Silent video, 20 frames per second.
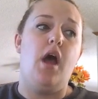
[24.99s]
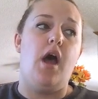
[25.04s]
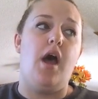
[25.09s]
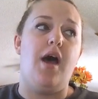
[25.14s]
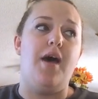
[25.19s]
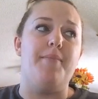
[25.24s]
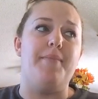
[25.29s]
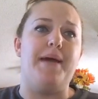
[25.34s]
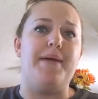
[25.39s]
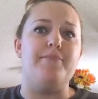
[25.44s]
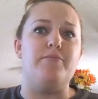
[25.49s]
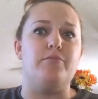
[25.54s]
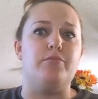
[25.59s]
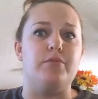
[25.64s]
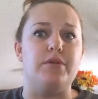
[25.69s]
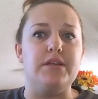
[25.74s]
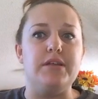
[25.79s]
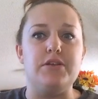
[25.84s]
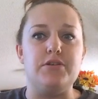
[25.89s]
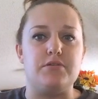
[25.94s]
I'm
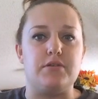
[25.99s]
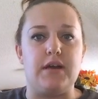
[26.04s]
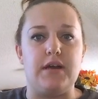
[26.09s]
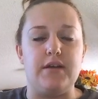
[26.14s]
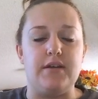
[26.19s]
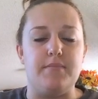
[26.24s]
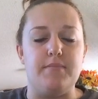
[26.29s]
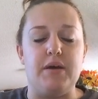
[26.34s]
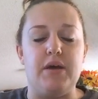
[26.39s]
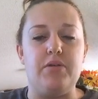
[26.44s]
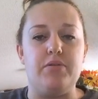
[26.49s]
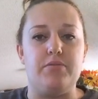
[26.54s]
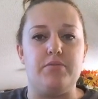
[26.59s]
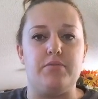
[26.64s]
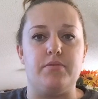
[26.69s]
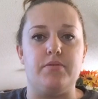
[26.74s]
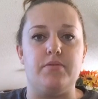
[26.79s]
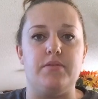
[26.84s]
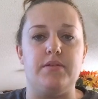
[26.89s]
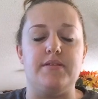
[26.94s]
really trying to melt
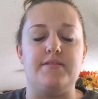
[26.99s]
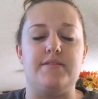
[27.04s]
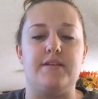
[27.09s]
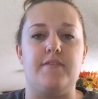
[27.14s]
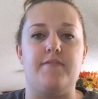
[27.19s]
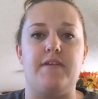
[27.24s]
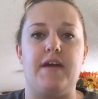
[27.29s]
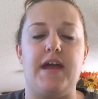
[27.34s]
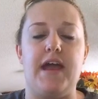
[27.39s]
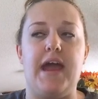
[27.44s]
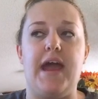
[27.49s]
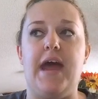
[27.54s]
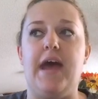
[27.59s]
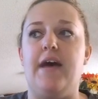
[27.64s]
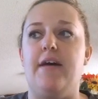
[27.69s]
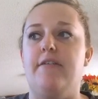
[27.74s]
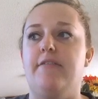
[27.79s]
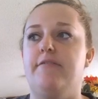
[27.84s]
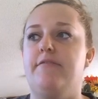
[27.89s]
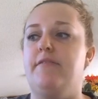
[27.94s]
through the stuff I
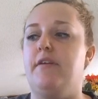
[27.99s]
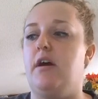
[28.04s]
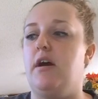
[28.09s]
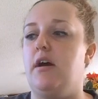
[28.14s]
have